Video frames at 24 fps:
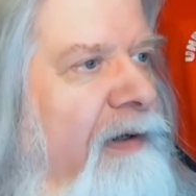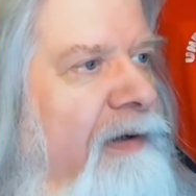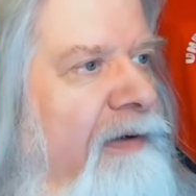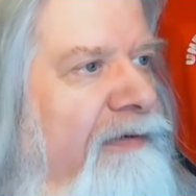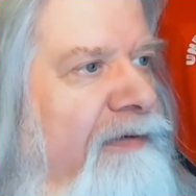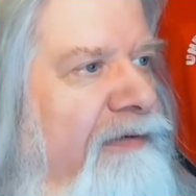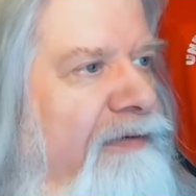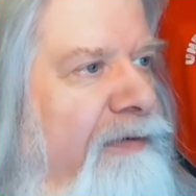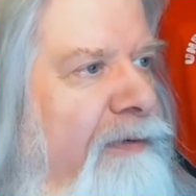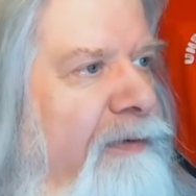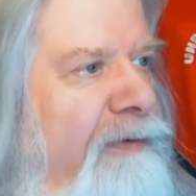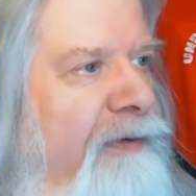
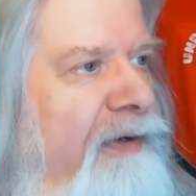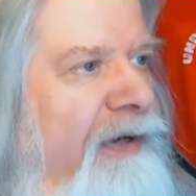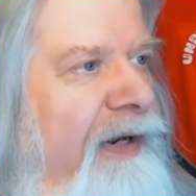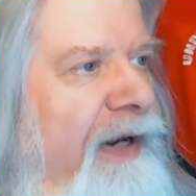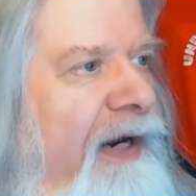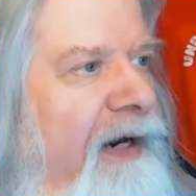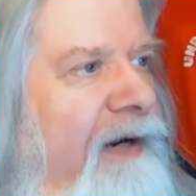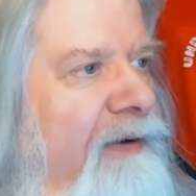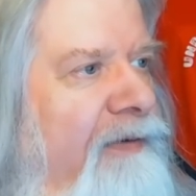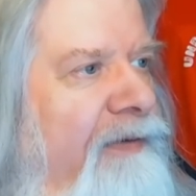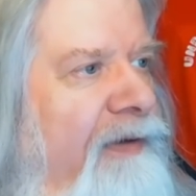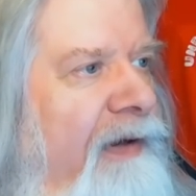So
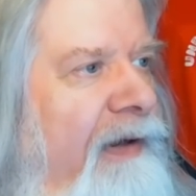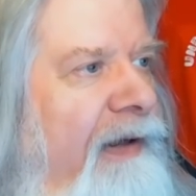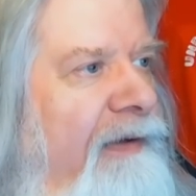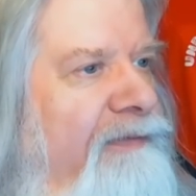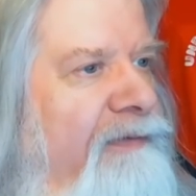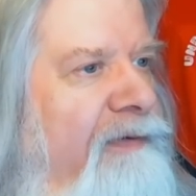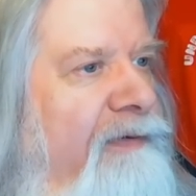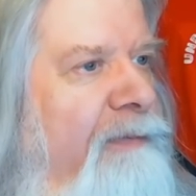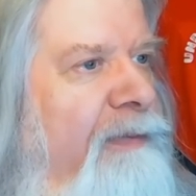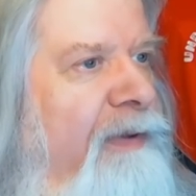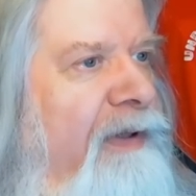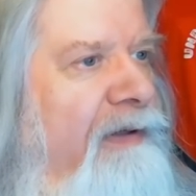now they'll have
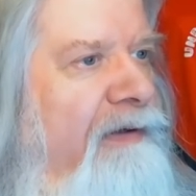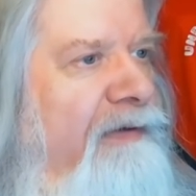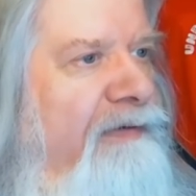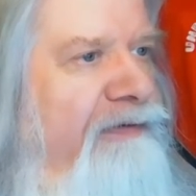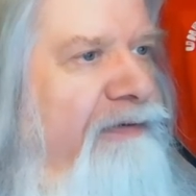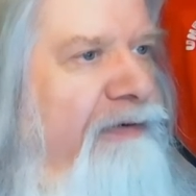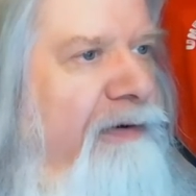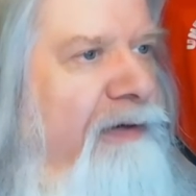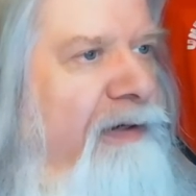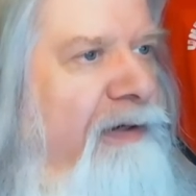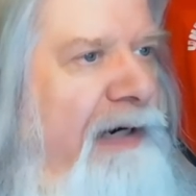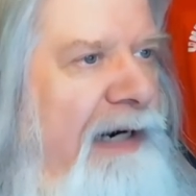to meet us
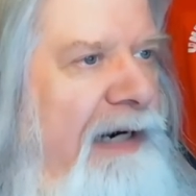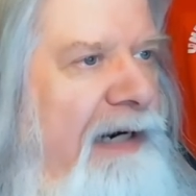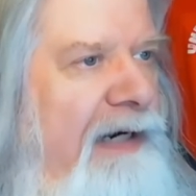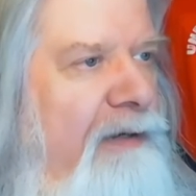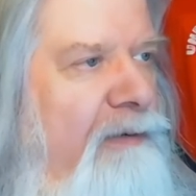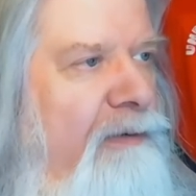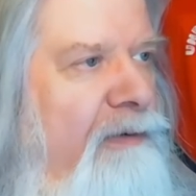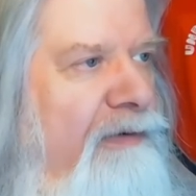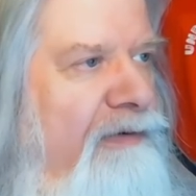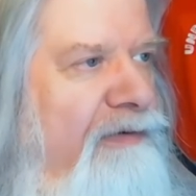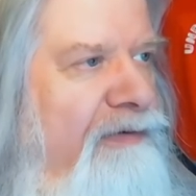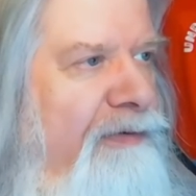on
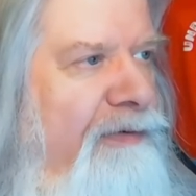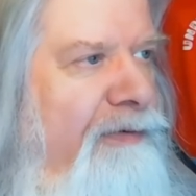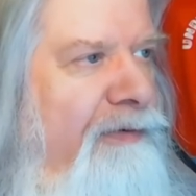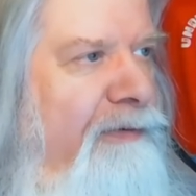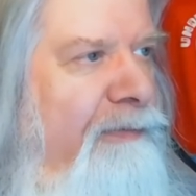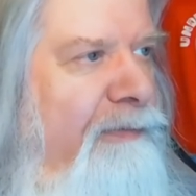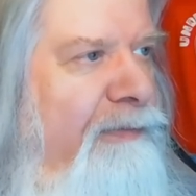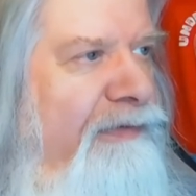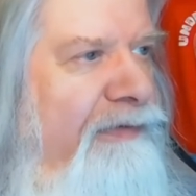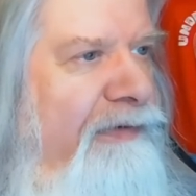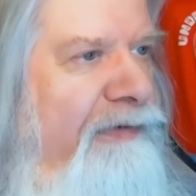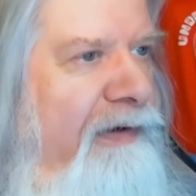our
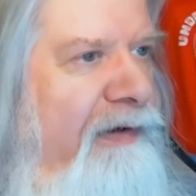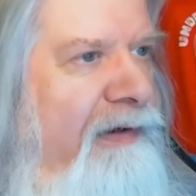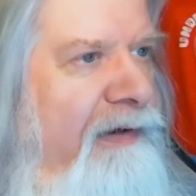terms.